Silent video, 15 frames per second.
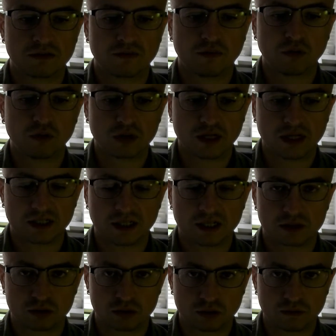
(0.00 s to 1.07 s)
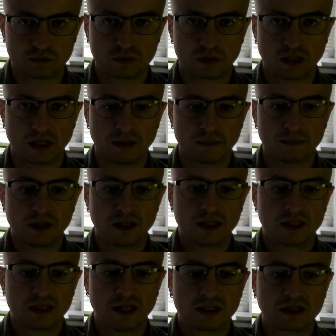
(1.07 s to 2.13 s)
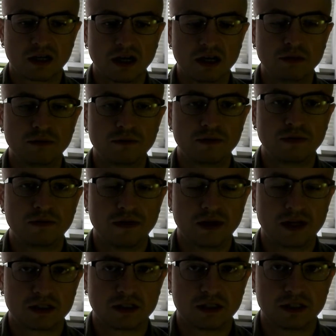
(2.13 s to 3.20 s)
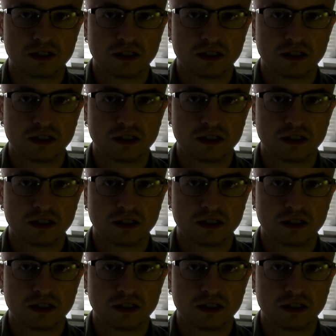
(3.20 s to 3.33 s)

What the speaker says: 4 catastrophes that kind of affected